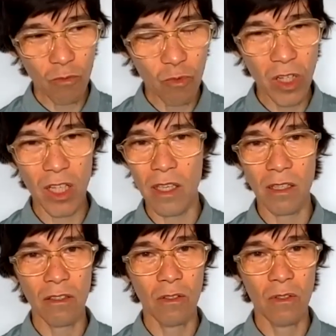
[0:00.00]

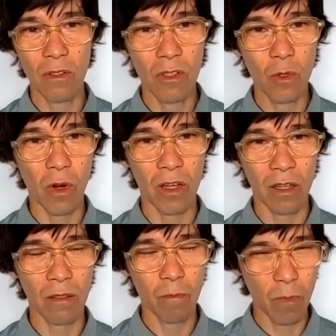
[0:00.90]
really do our
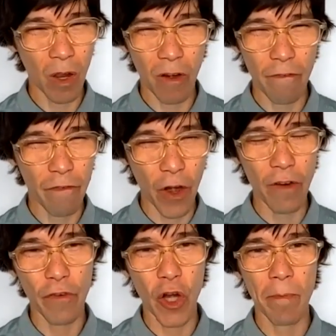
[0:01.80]

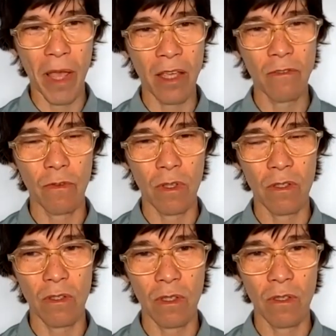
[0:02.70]
very, very best for
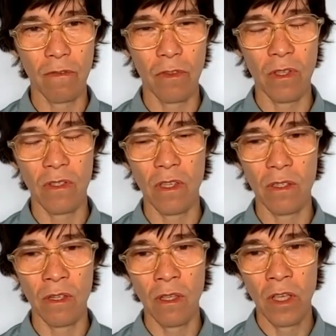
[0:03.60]
this
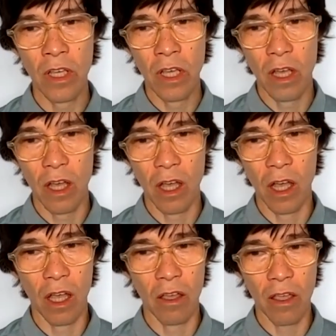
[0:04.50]
season.
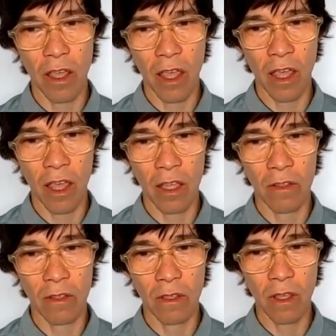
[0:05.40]

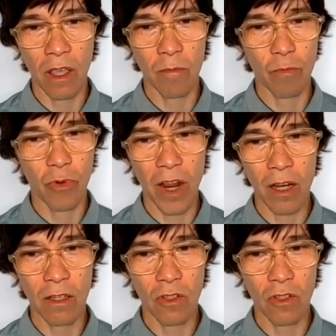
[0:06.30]
And Brett